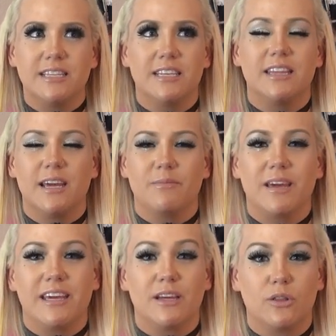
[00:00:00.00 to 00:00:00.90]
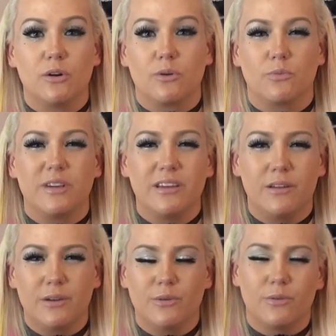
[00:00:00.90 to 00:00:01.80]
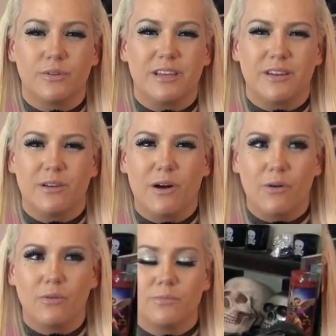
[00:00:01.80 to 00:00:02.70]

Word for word: Did they make it look real? You don't really know.